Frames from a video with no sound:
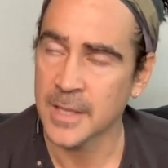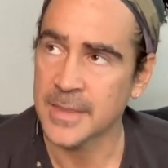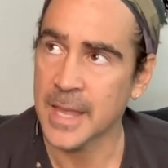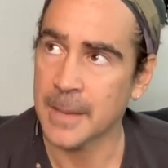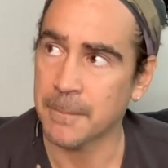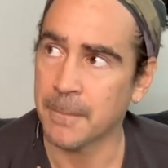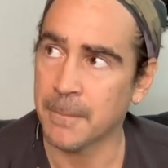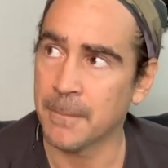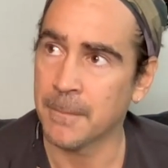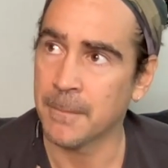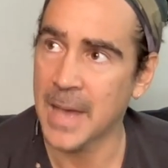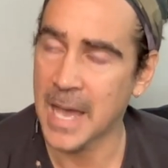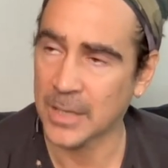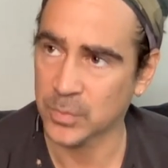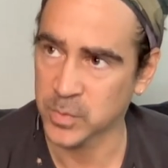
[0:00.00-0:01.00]
that
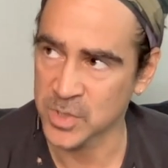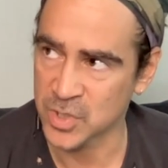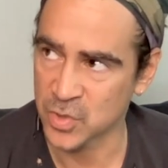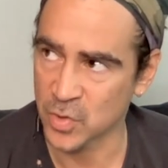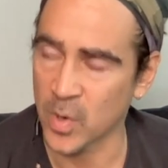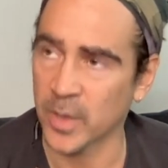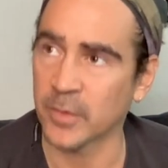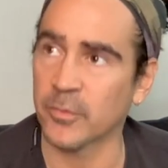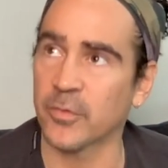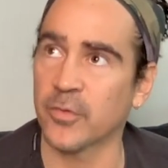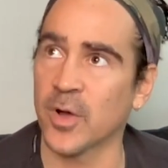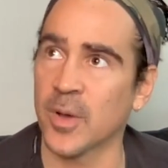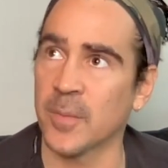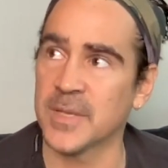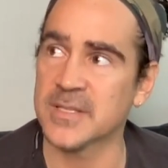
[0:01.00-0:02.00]
Matt was drawing from